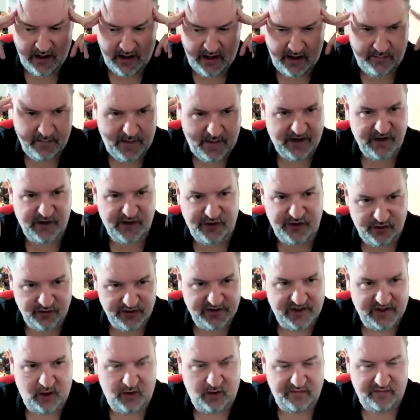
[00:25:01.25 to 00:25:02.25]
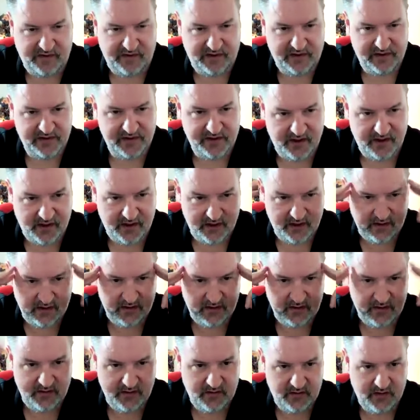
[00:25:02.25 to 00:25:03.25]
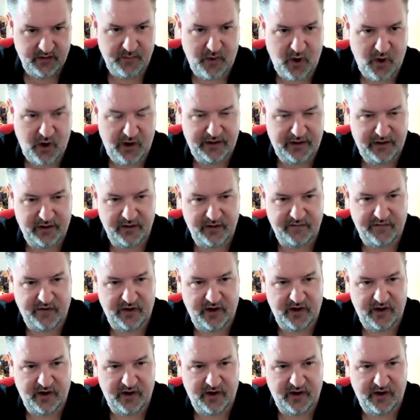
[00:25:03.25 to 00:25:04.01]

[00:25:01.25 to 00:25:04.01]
imagine yourself into the mind of